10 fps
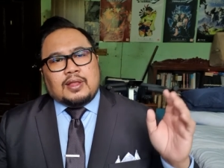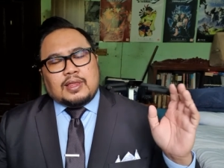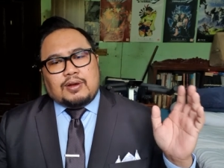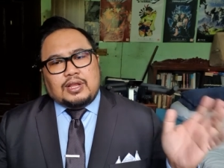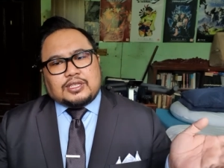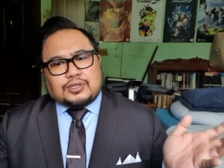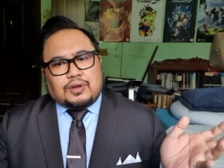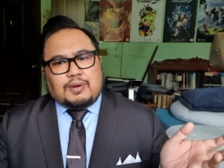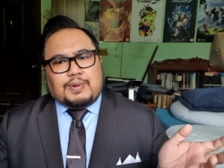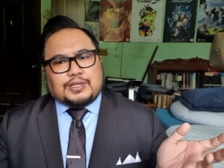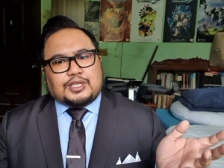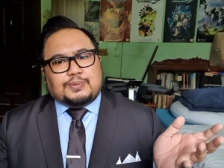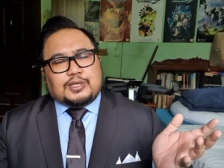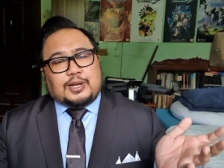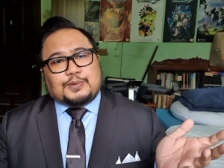Now, let's talk about
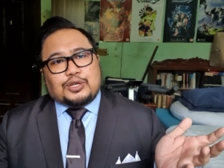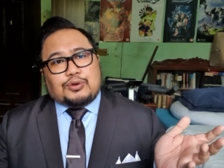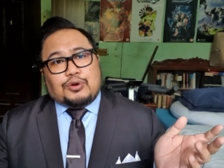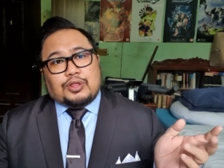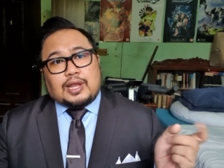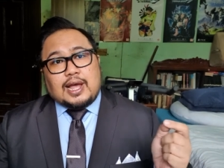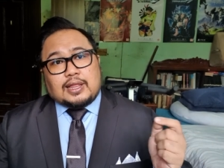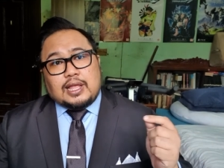subscription contract.